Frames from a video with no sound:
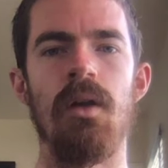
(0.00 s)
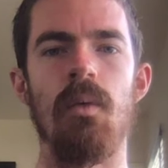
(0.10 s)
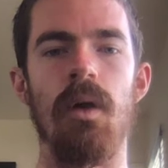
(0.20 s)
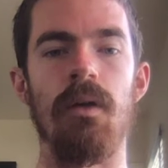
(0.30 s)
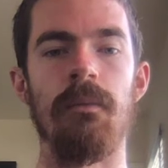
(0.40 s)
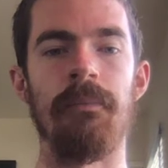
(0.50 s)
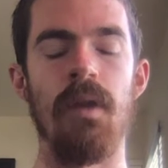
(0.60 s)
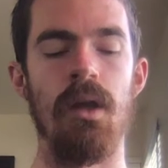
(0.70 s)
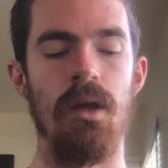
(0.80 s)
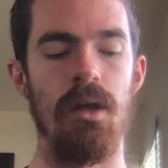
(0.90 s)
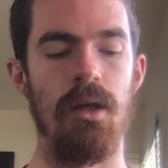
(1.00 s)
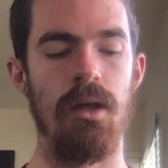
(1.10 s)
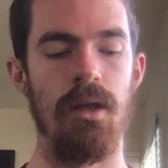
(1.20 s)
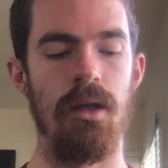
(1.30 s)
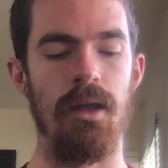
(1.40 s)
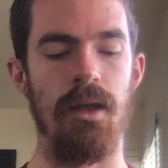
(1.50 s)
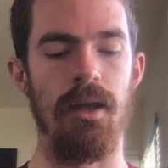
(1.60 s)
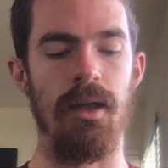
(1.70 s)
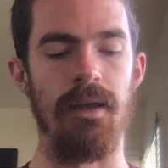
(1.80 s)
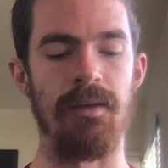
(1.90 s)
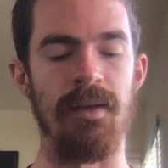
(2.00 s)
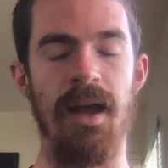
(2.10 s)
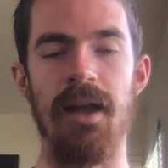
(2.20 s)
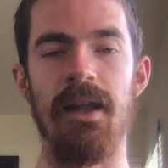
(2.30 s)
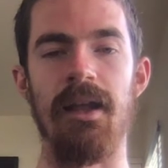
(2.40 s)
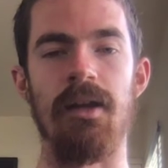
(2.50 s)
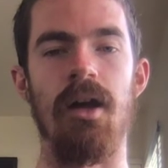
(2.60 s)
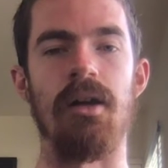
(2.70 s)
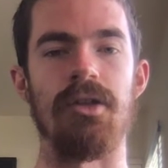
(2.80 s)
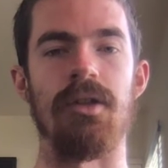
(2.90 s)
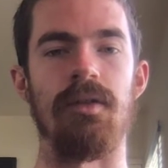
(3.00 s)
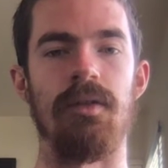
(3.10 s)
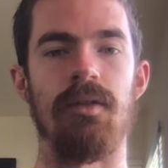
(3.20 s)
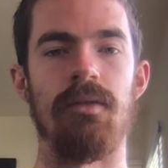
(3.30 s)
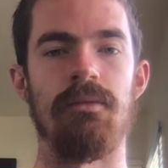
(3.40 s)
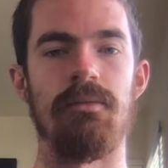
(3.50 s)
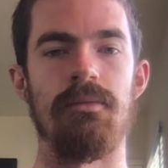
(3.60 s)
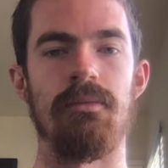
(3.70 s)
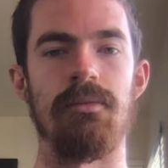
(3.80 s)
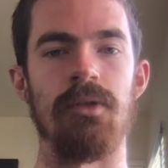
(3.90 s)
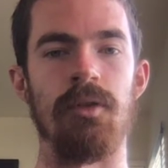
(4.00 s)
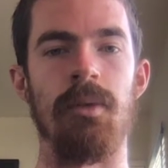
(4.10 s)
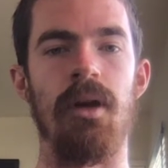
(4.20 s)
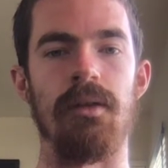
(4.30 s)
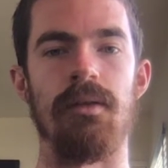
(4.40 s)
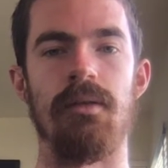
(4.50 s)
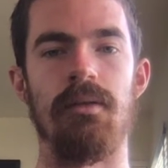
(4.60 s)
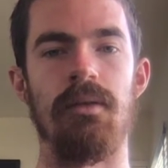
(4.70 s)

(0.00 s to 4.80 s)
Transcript: Well, it's not a conscious response.